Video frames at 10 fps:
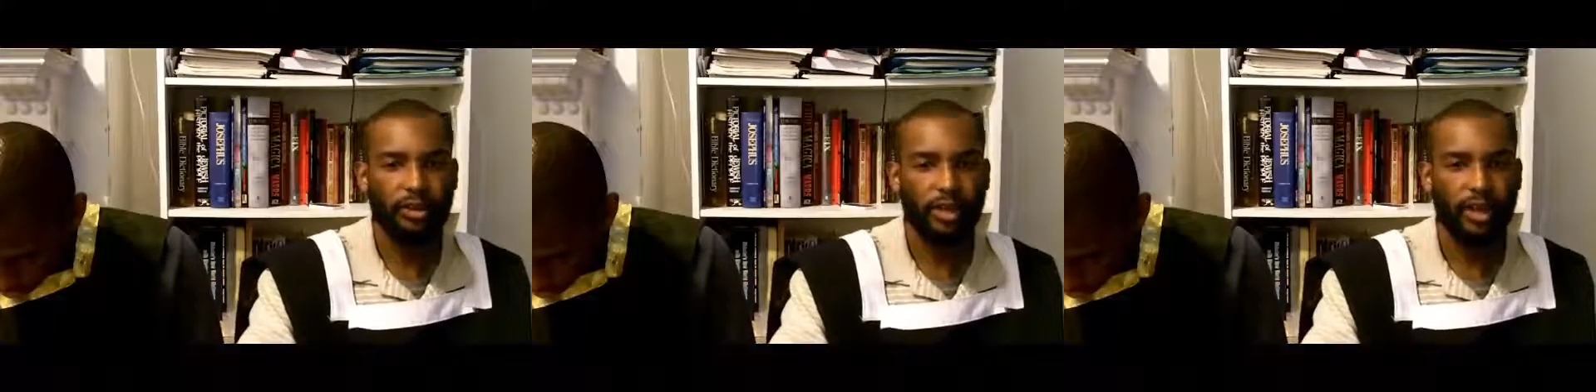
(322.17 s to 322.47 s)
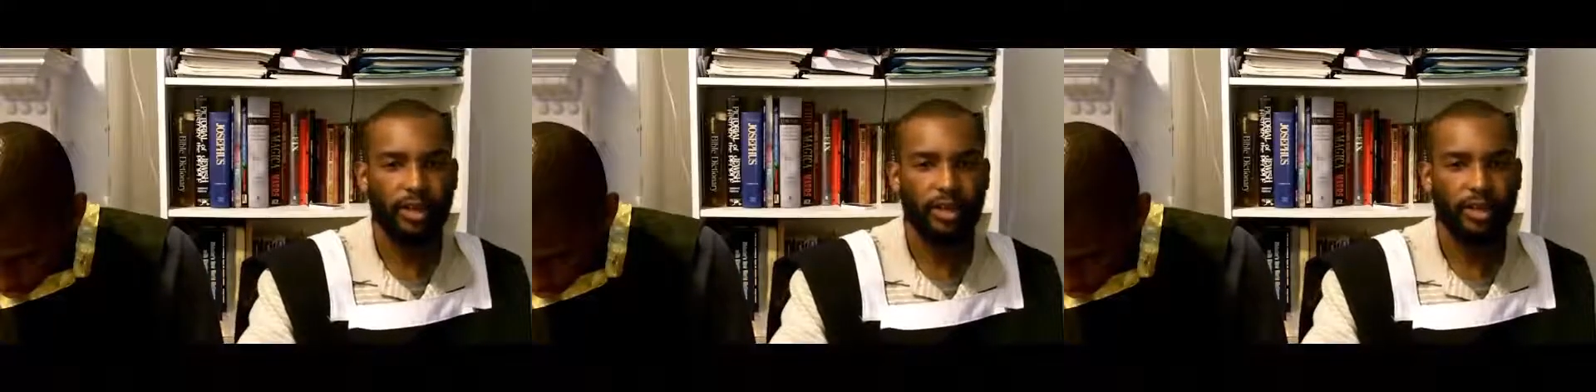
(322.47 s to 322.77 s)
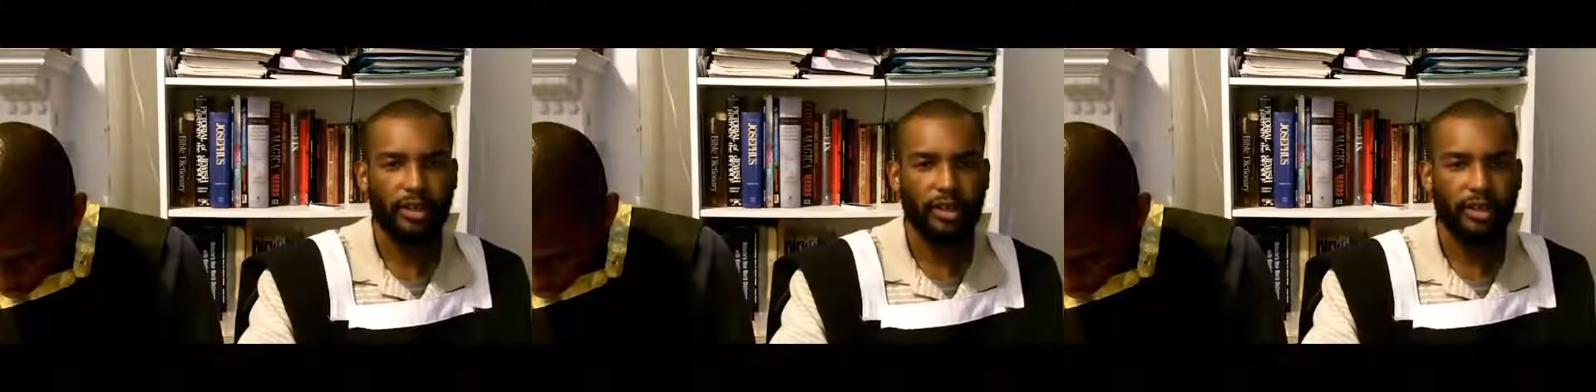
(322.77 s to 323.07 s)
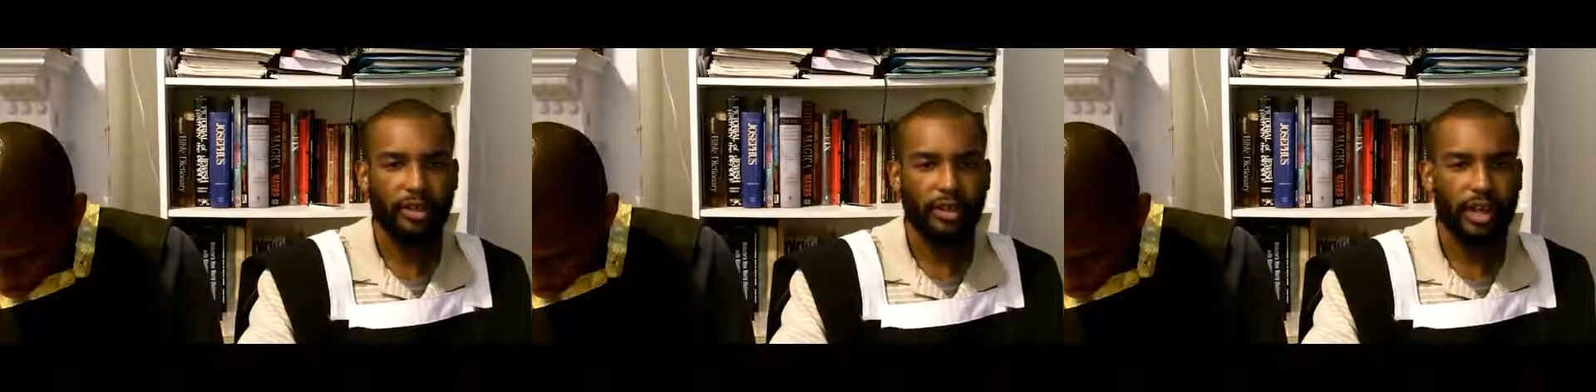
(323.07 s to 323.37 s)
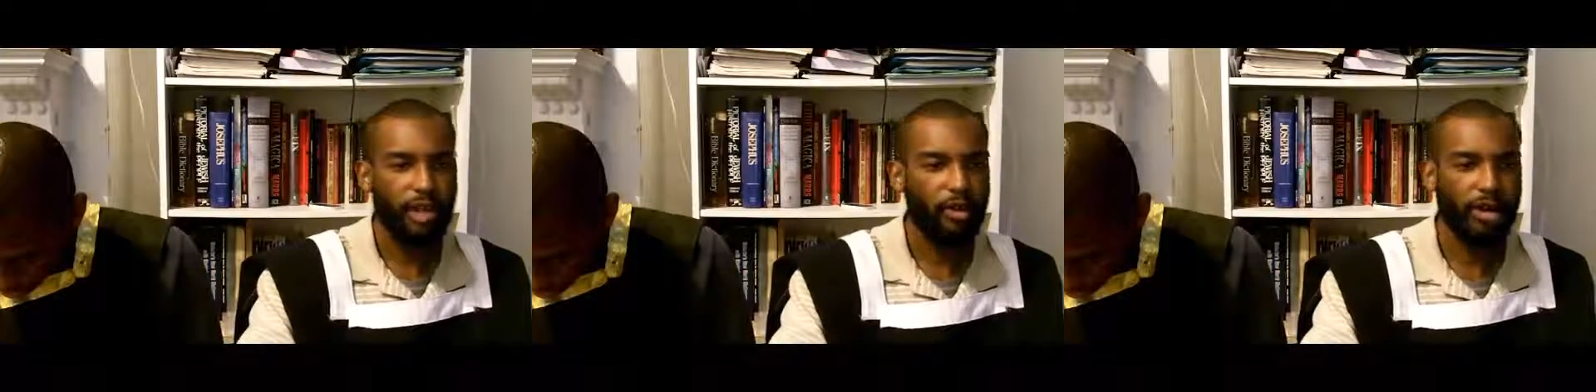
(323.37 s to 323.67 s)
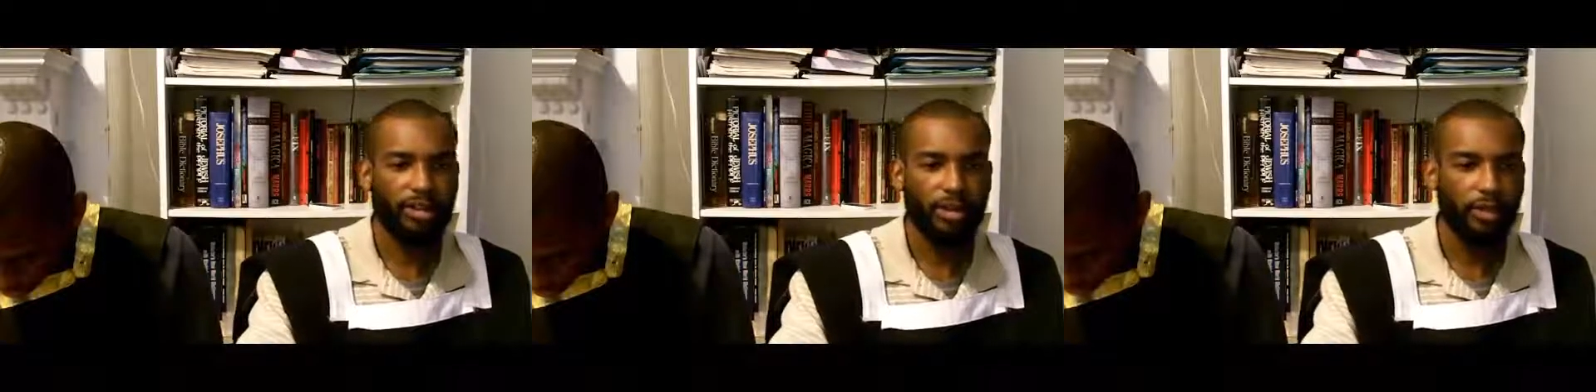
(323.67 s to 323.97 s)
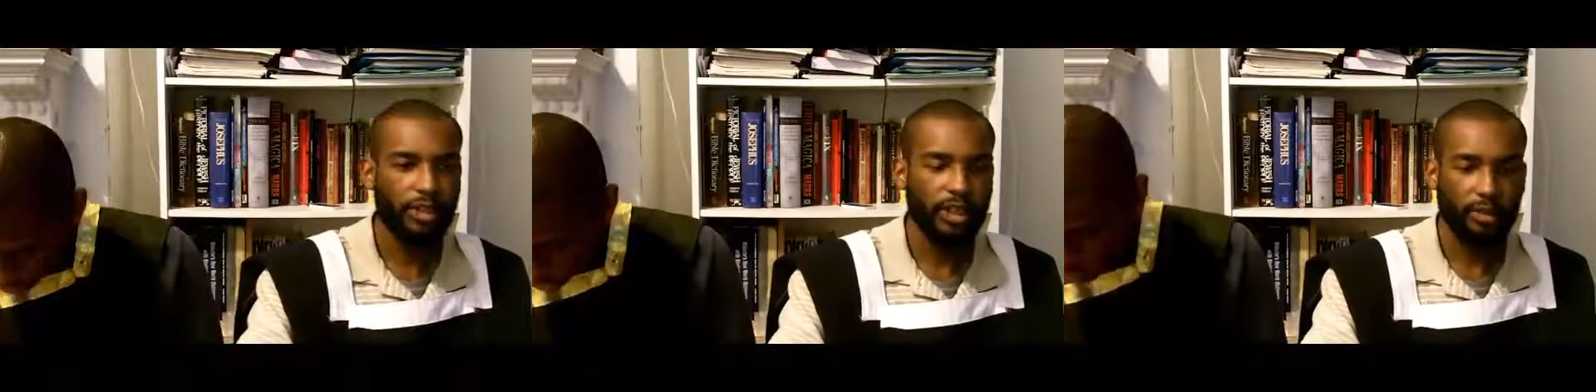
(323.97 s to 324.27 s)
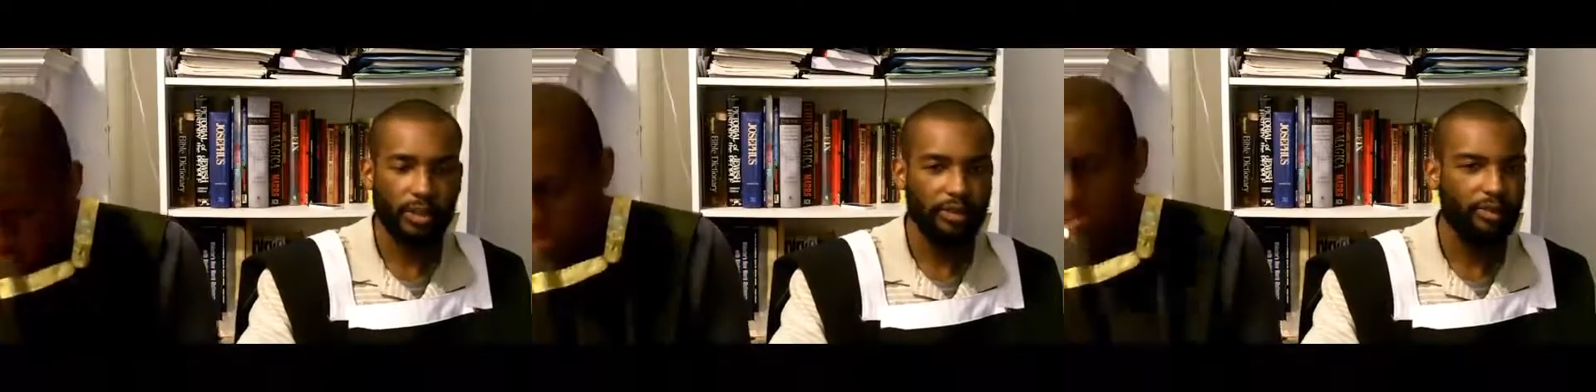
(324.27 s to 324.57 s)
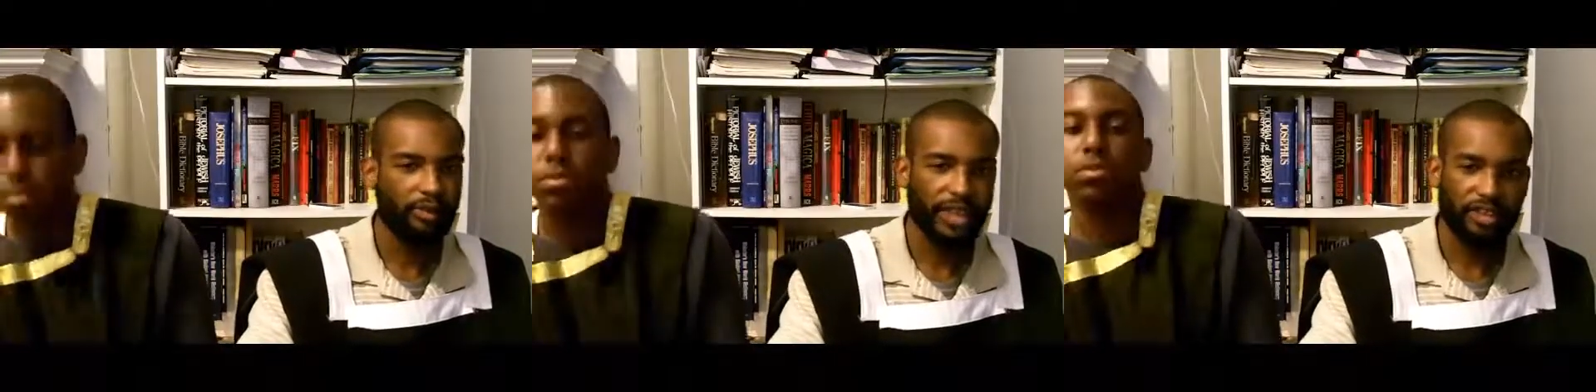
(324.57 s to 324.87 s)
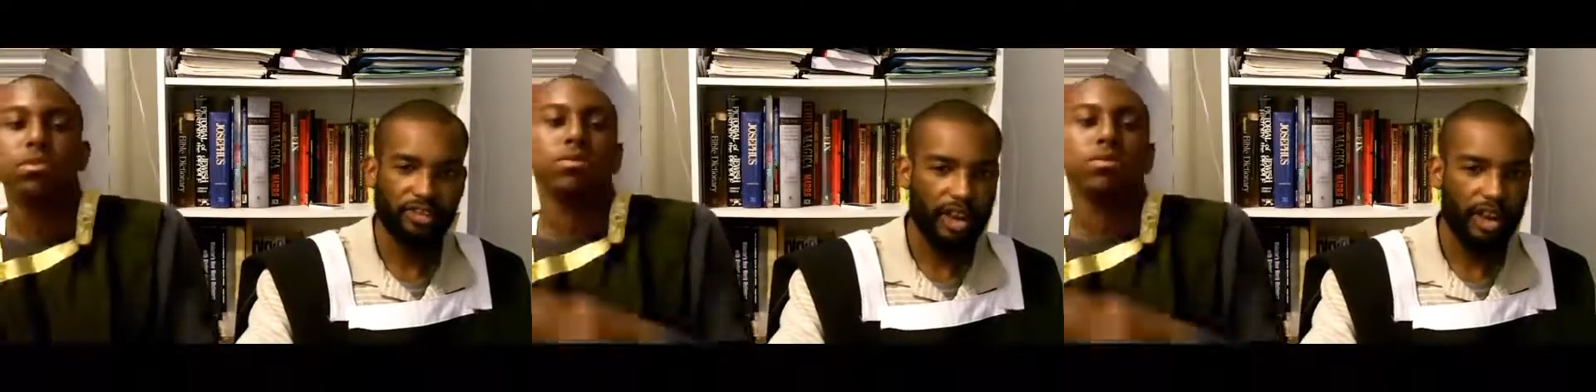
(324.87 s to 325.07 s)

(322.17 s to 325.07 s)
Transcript: Okay? And go out there with them, even if you got to